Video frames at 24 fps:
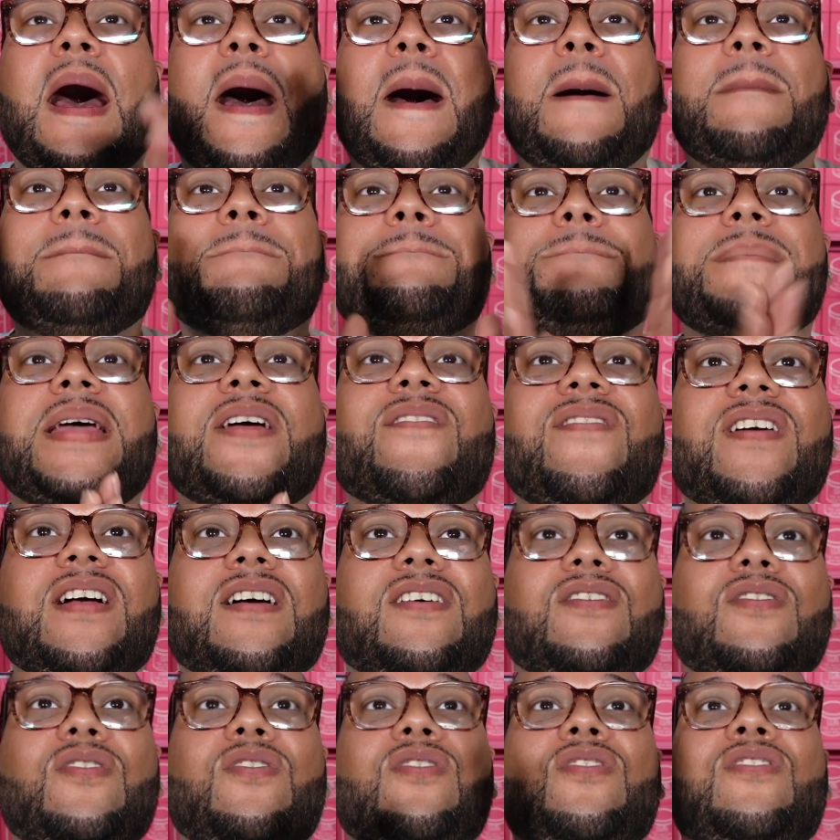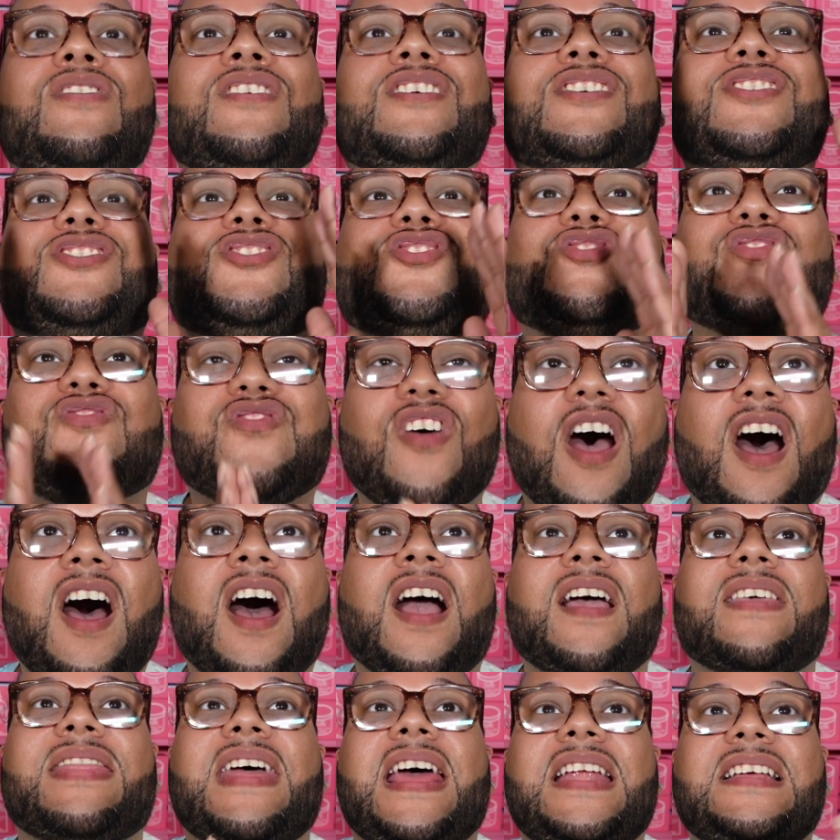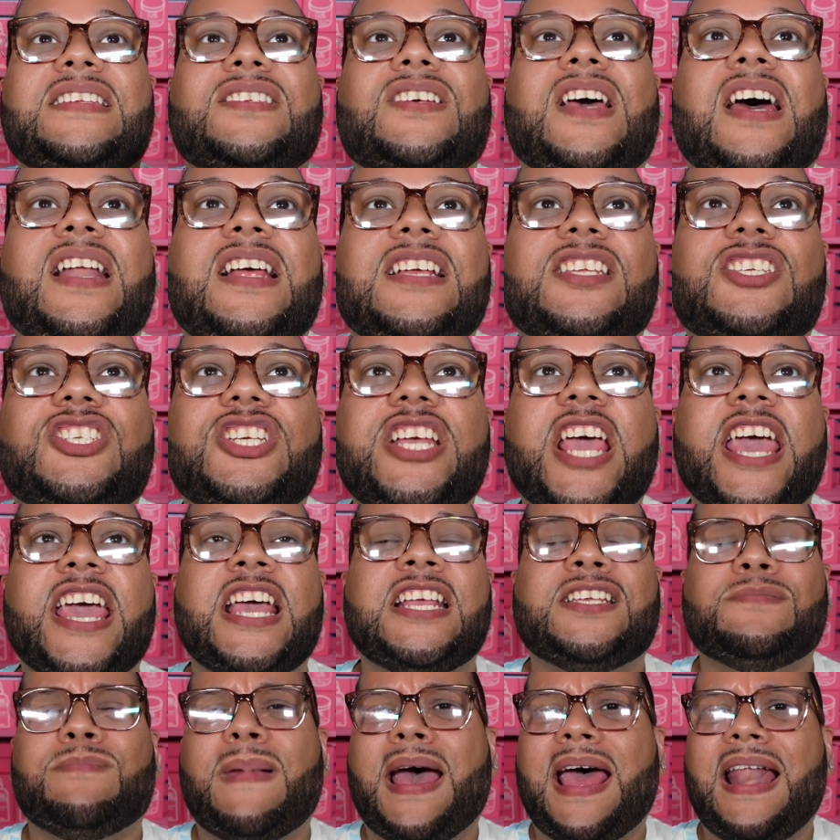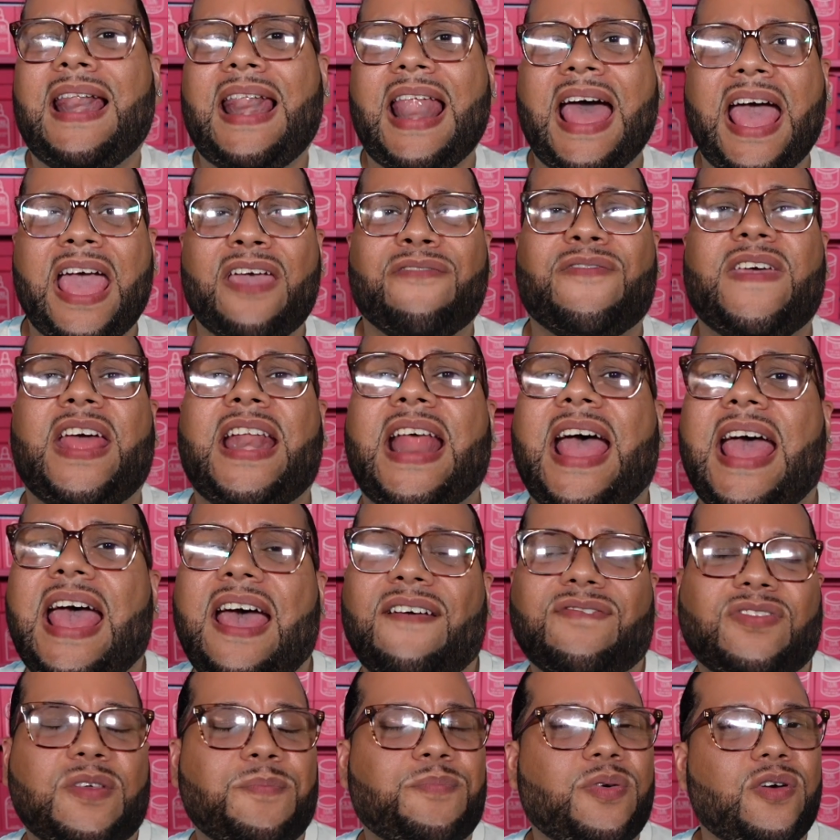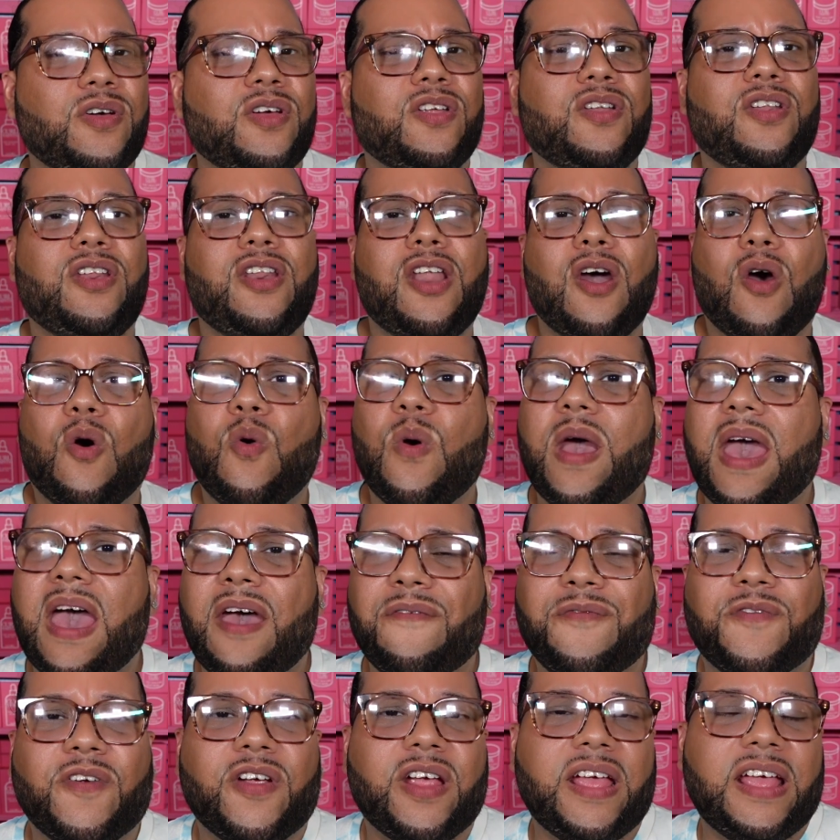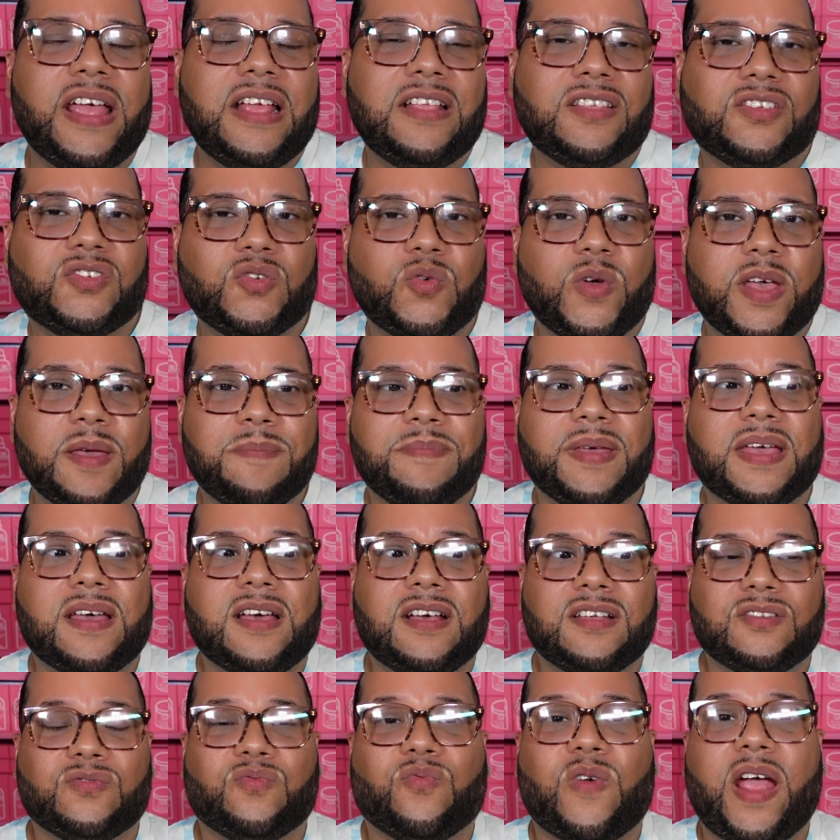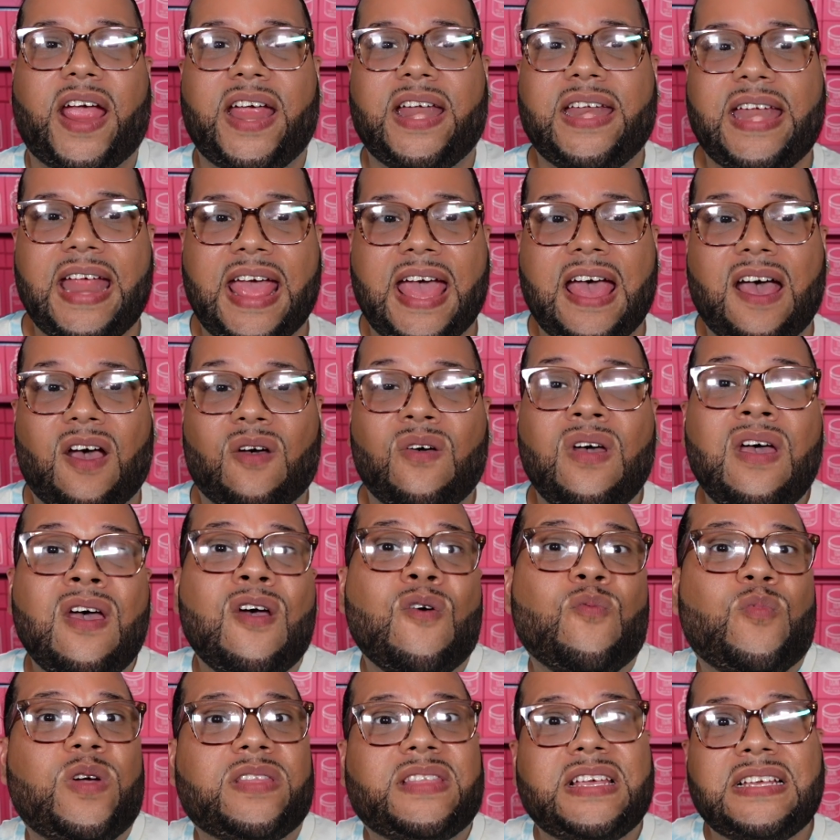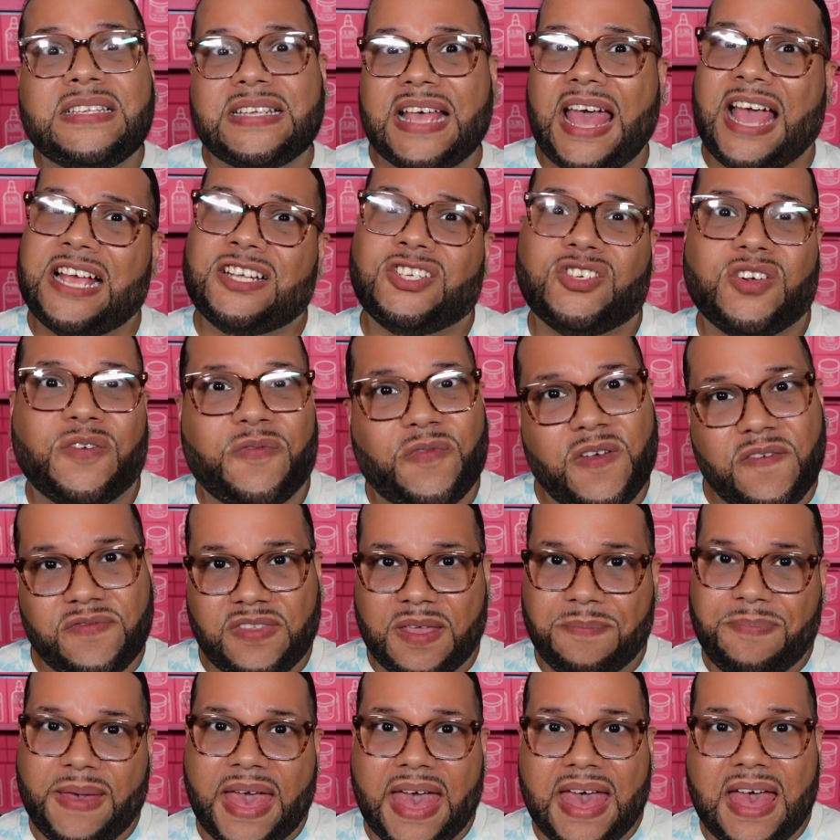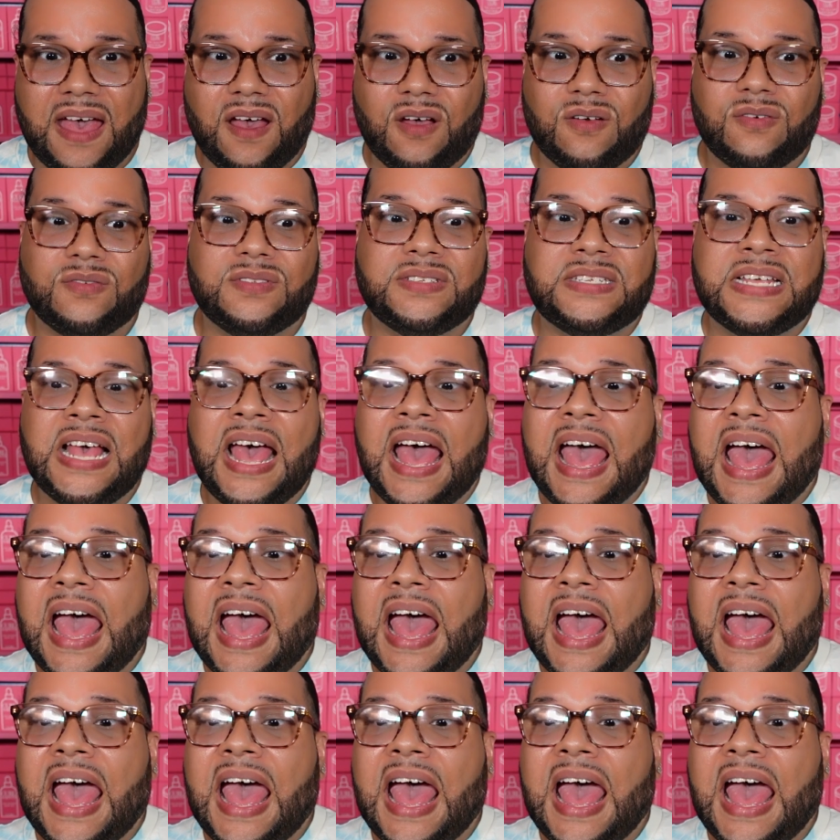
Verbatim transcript: a miracle drug that is gonna change my life, and I have to put no effort into it because right now with these extra 50 pounds,